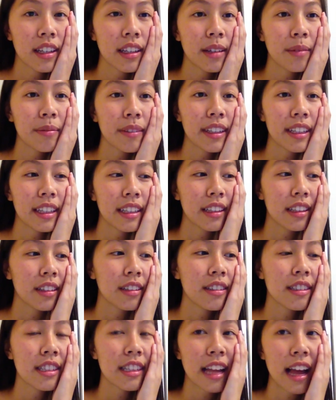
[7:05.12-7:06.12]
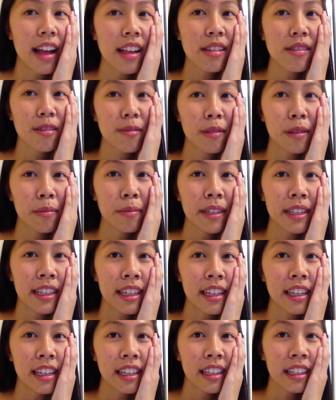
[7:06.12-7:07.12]
I'm gonna learn stats from the
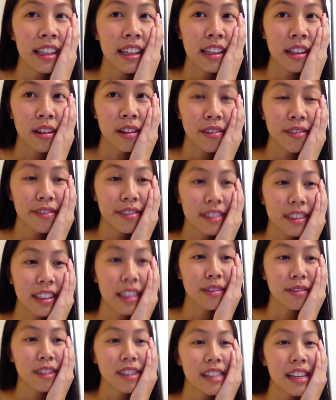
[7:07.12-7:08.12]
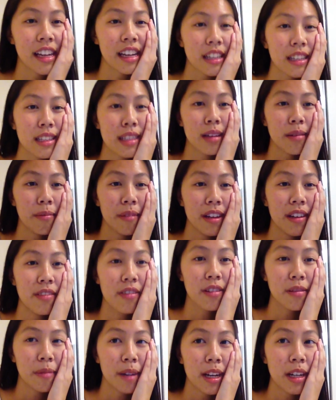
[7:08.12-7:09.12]
beginning and hopefully retain some
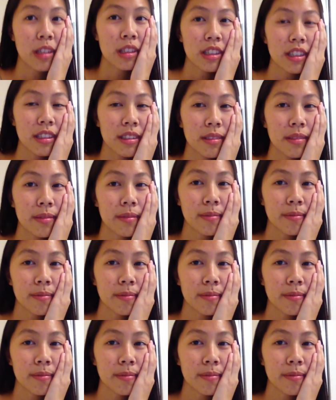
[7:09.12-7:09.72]
information.